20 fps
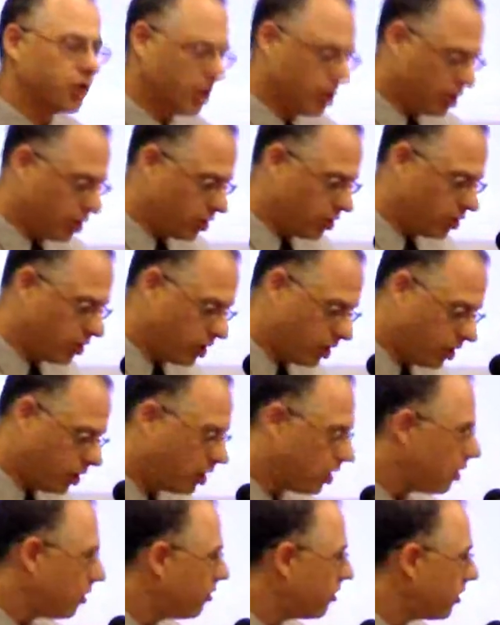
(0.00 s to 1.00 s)

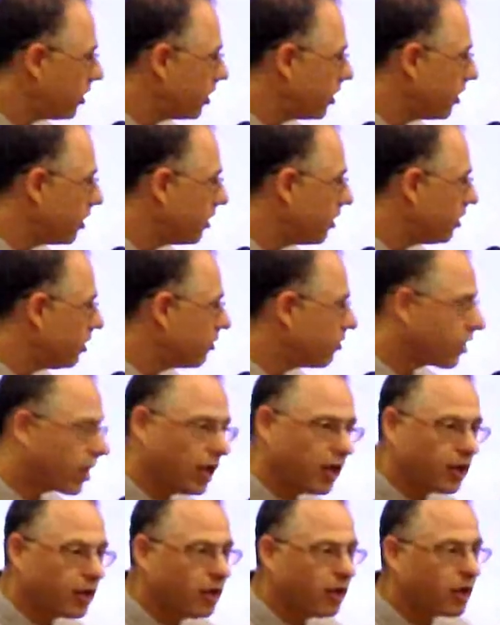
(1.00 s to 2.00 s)
you're getting